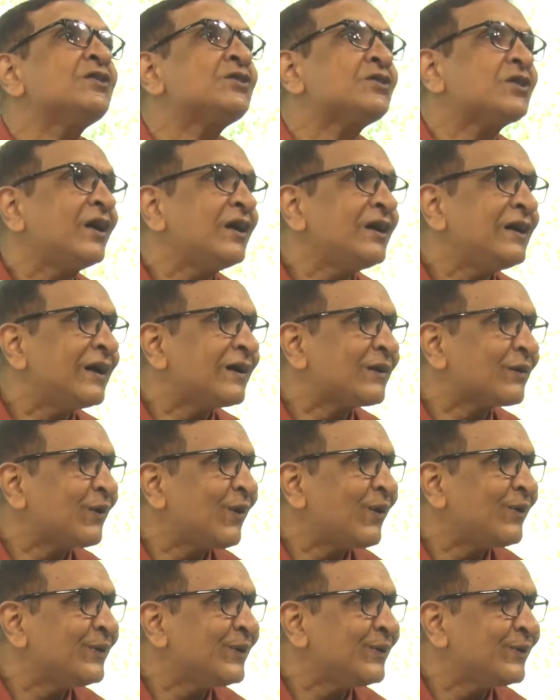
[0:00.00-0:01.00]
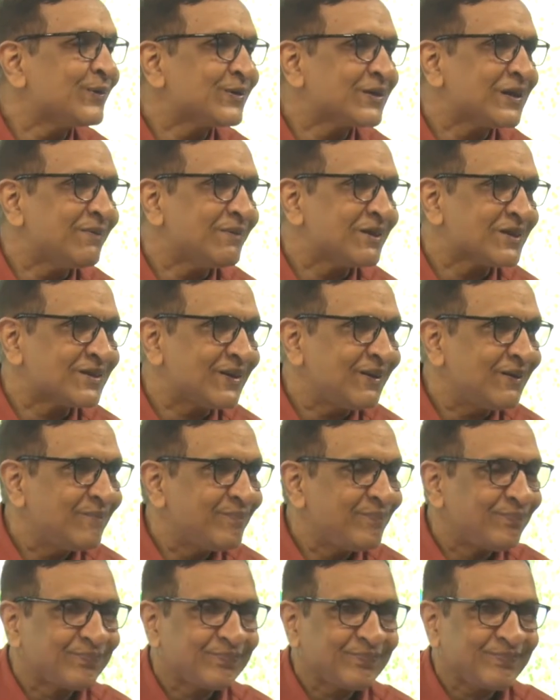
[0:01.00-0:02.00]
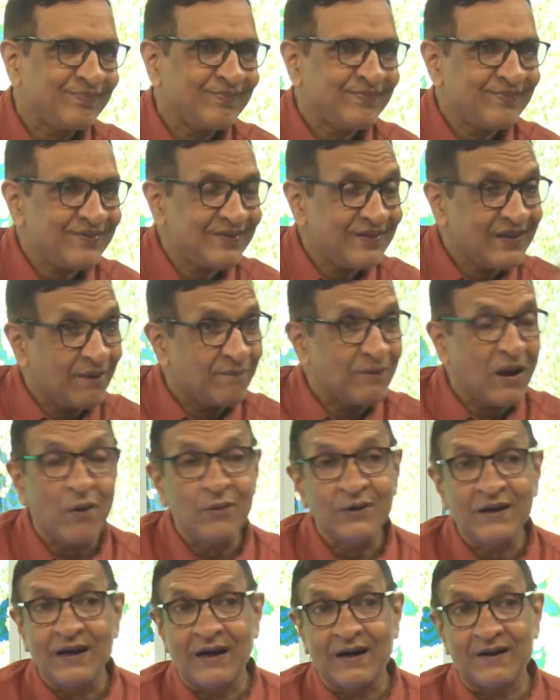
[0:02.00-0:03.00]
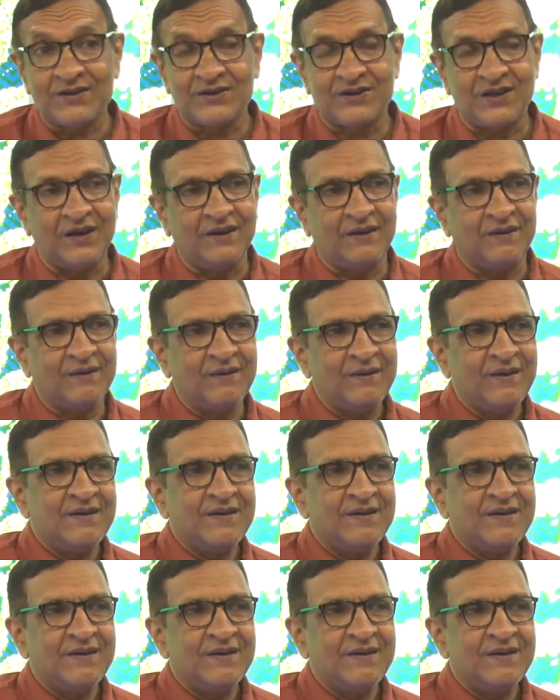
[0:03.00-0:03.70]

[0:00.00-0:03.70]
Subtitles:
study later on in your semester. And now you let us think.